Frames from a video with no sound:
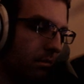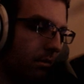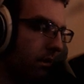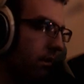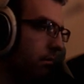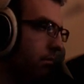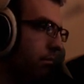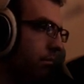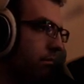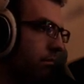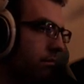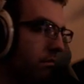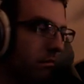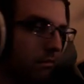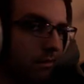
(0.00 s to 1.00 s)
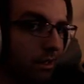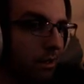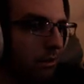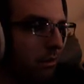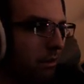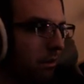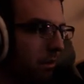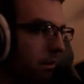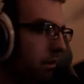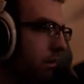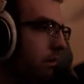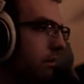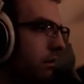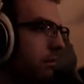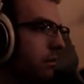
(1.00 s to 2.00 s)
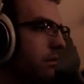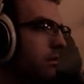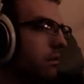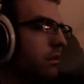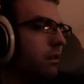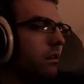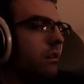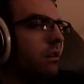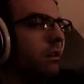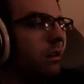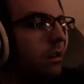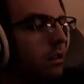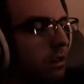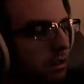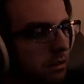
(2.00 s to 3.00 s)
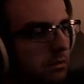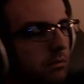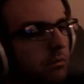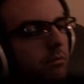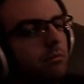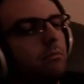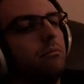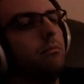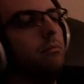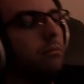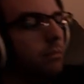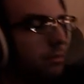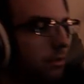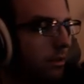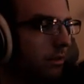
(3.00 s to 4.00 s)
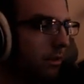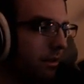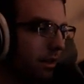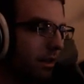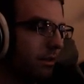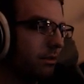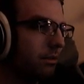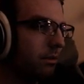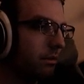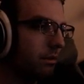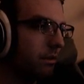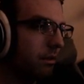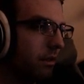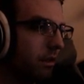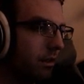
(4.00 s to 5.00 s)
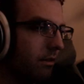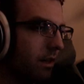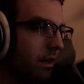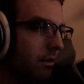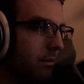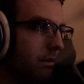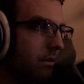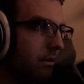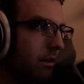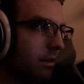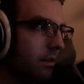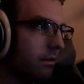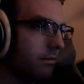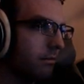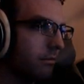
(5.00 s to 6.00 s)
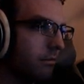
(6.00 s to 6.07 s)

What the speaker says: fucking huge to it. I mean, just an extra little thing of atmosphere.